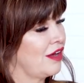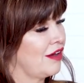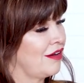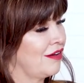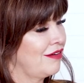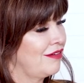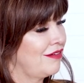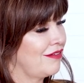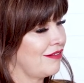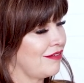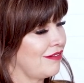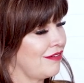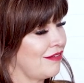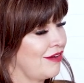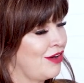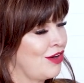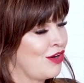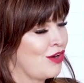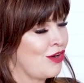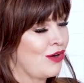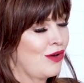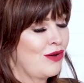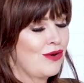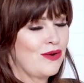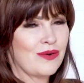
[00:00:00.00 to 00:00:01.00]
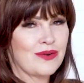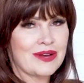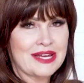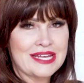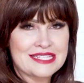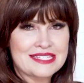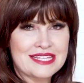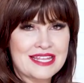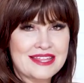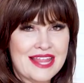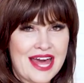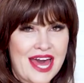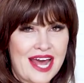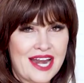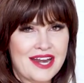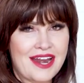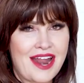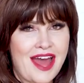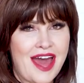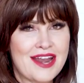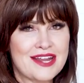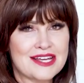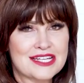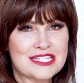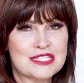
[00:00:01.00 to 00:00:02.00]
Oh, isn't that an
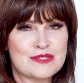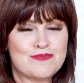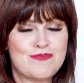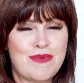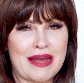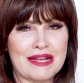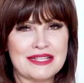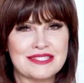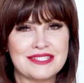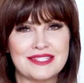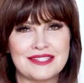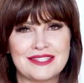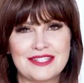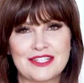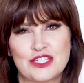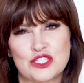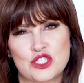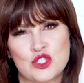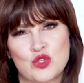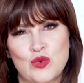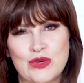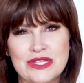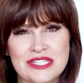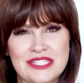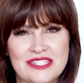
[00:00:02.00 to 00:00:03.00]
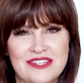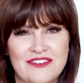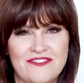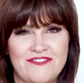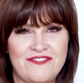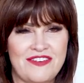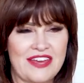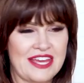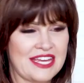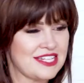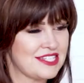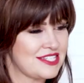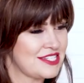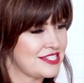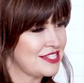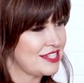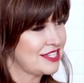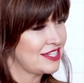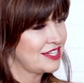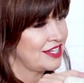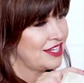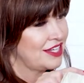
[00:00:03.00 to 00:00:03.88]
unexpected little twist of fate?